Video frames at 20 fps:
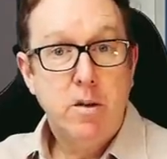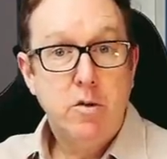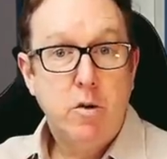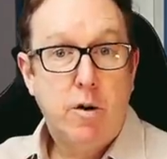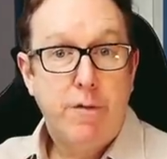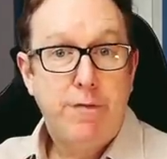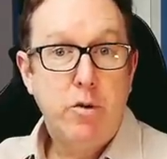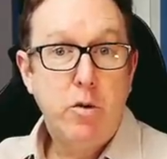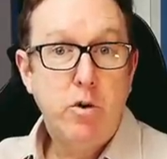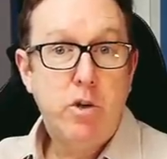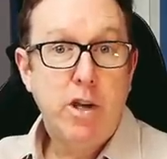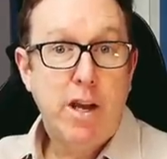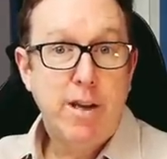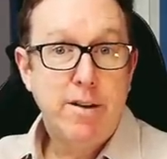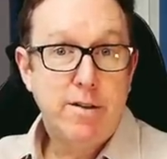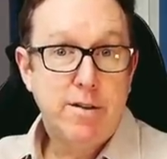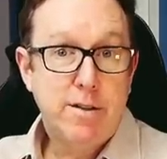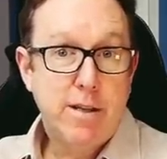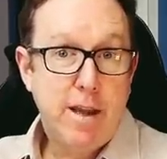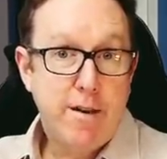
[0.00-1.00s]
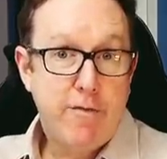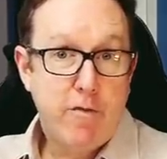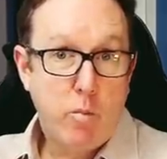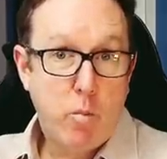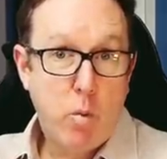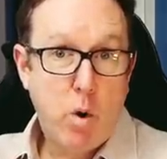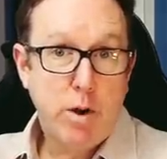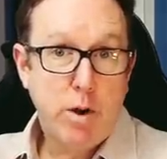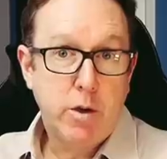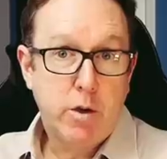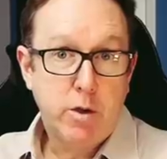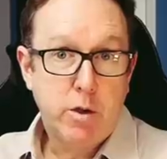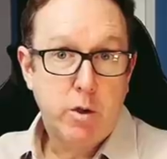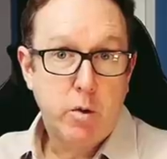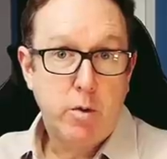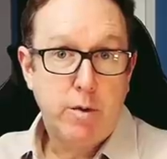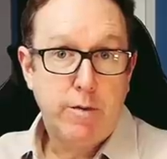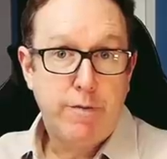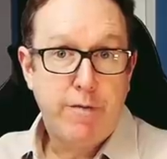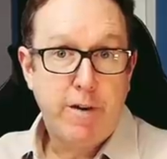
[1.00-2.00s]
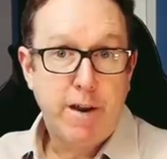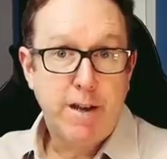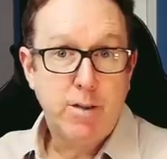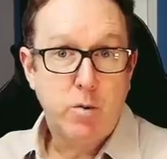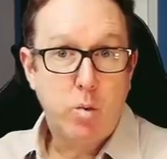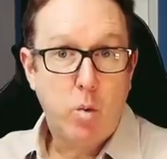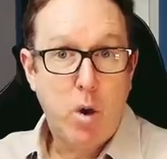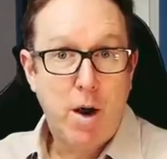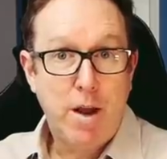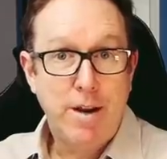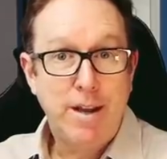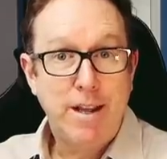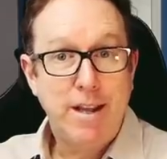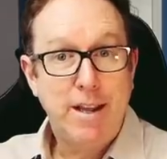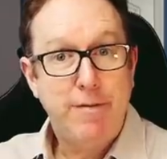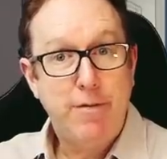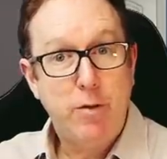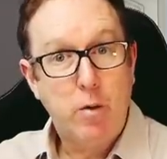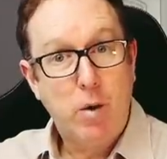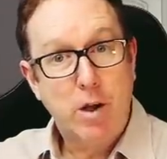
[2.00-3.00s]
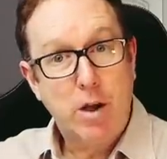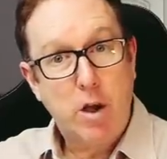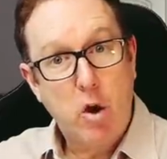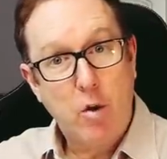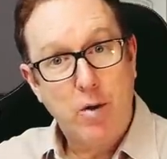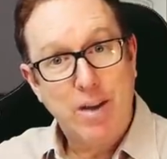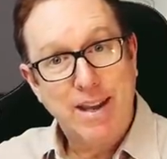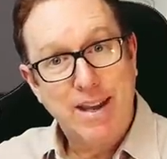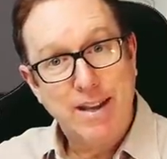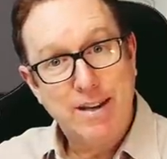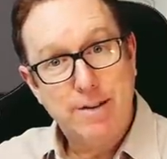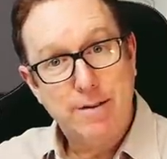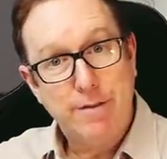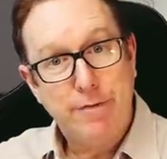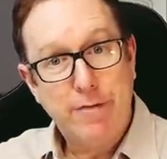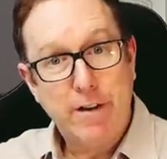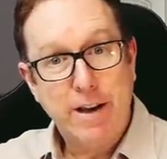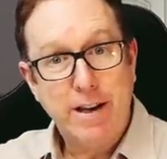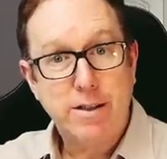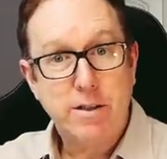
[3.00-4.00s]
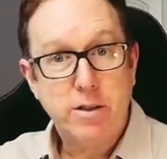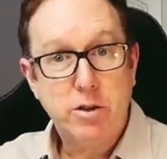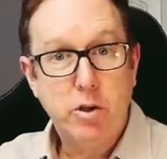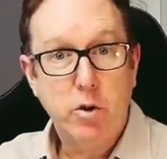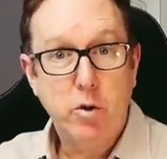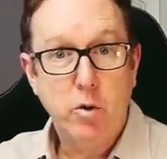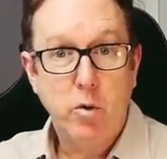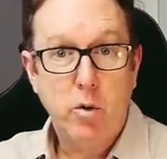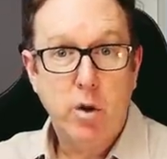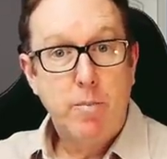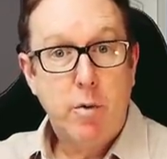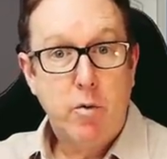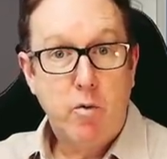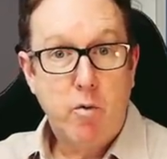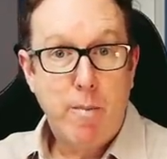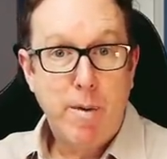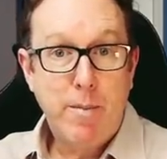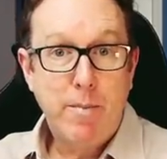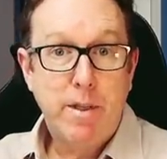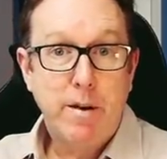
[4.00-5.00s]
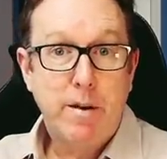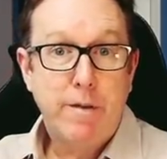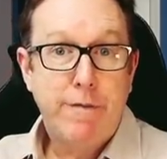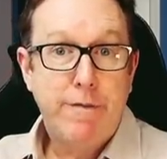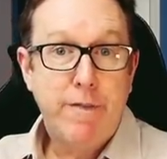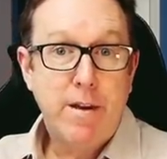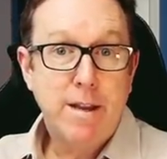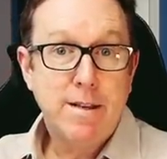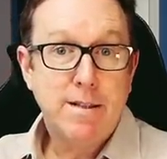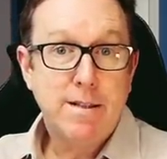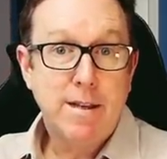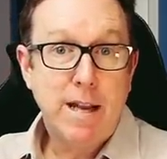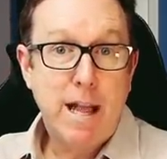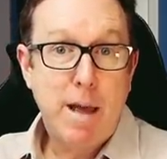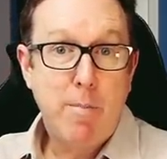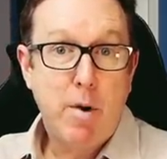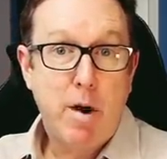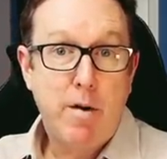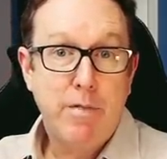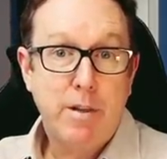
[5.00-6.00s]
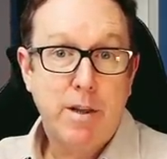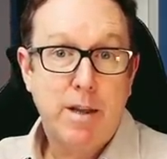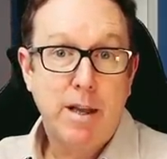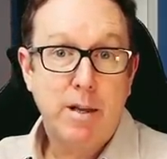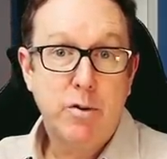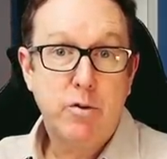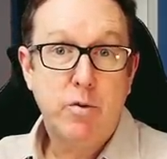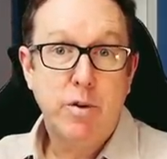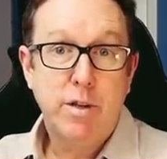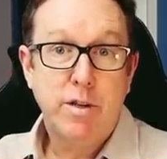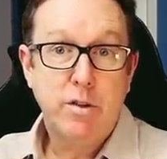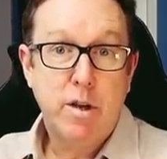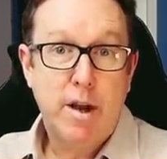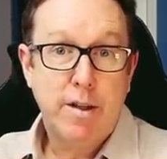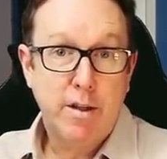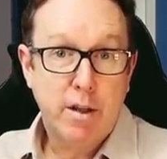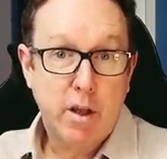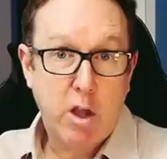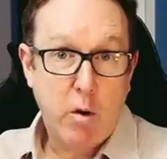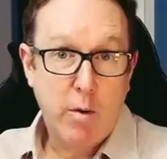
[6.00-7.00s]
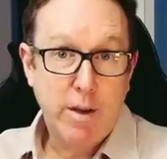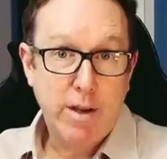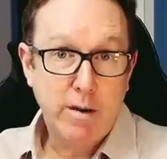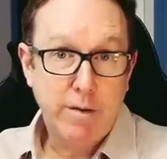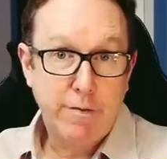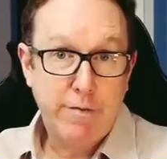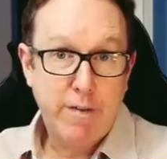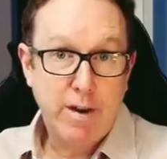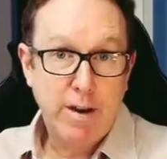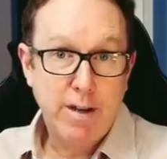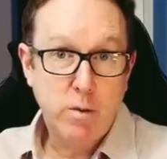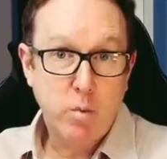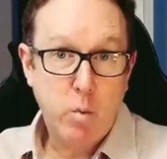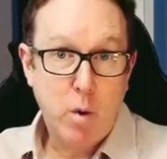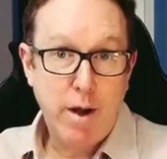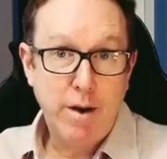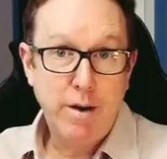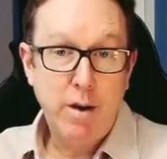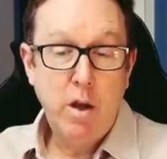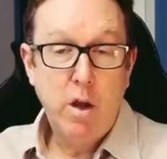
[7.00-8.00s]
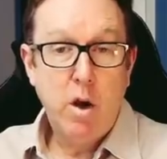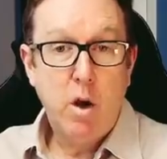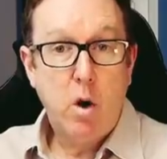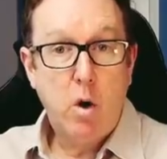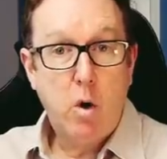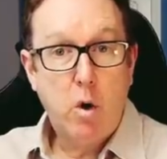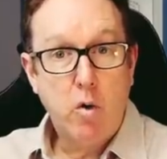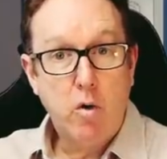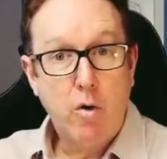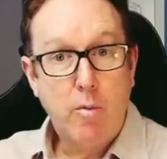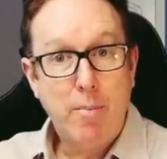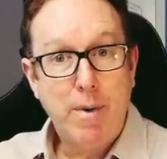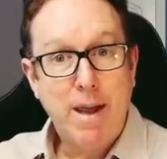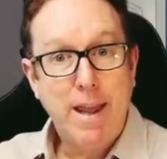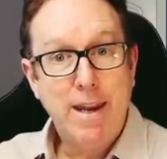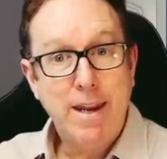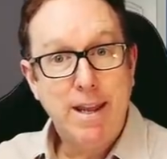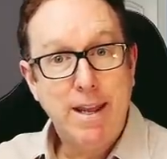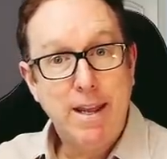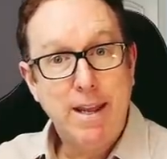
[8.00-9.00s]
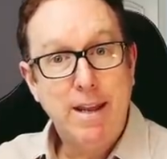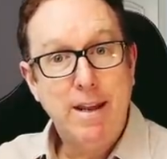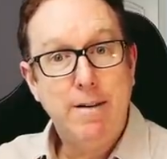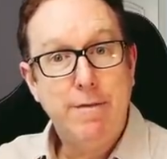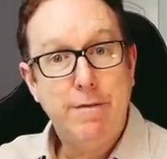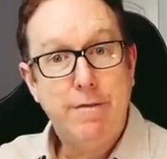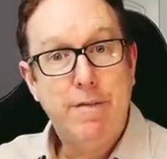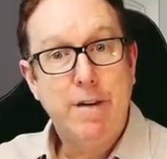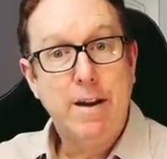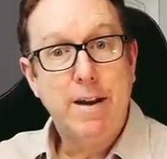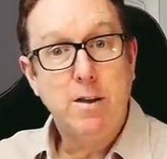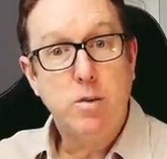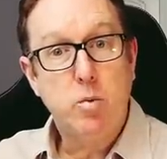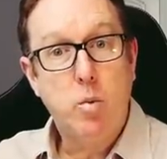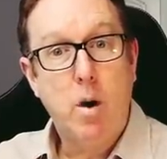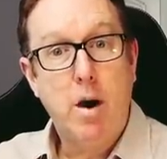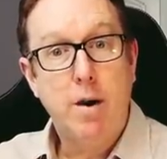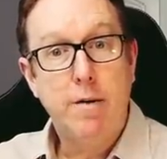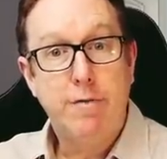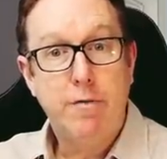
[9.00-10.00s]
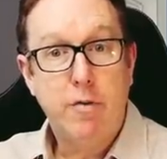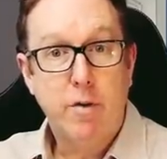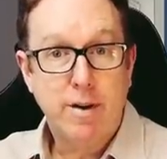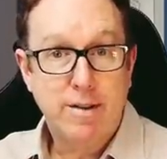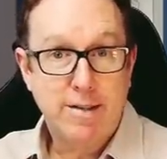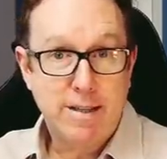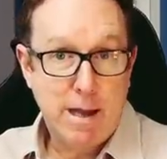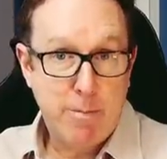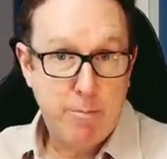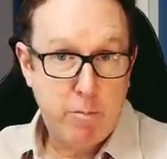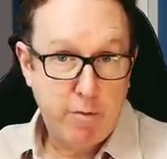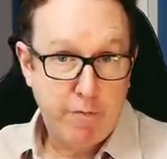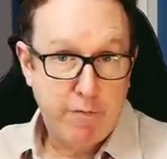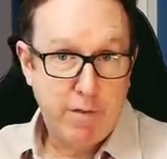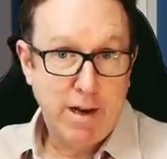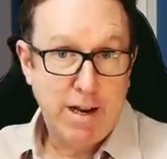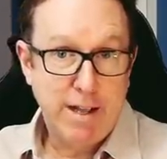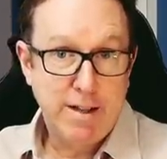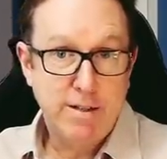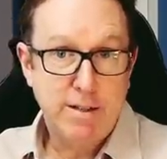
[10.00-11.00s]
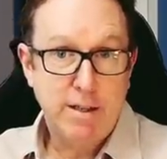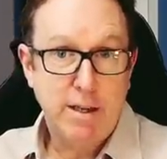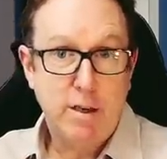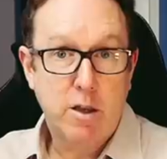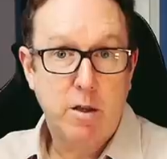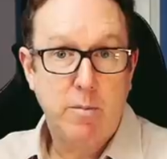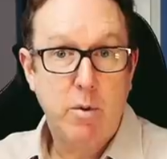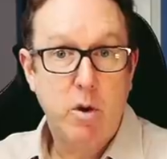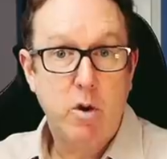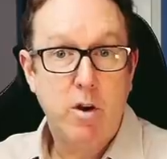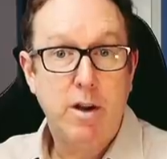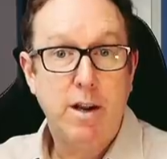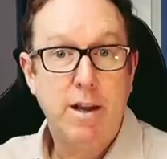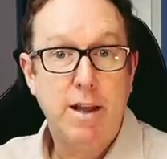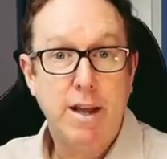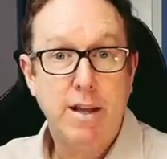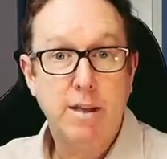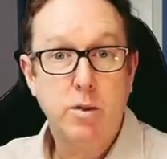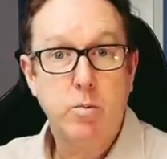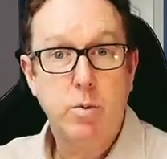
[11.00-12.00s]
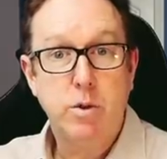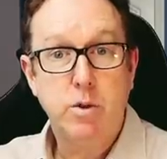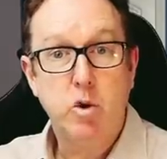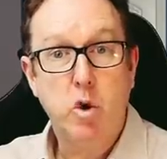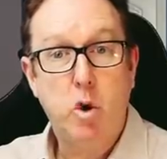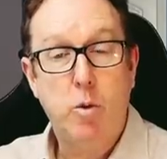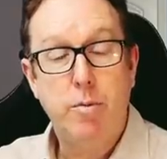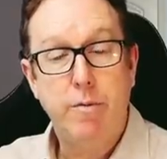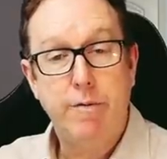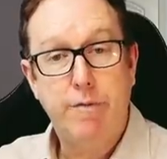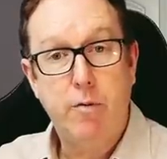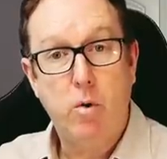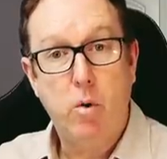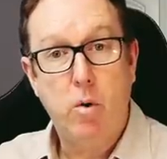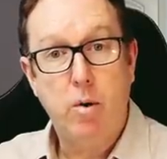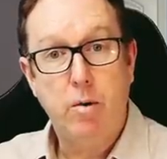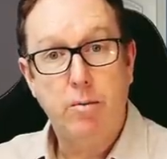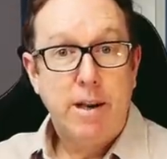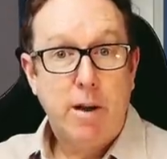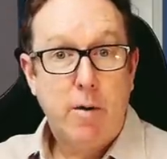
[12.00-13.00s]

So a few changes there from you could do in phase one if you are going into phase two. But remember that a fair slab of the country is either going into phase one or remaining in phase one, for example, Valencia community as we saw before.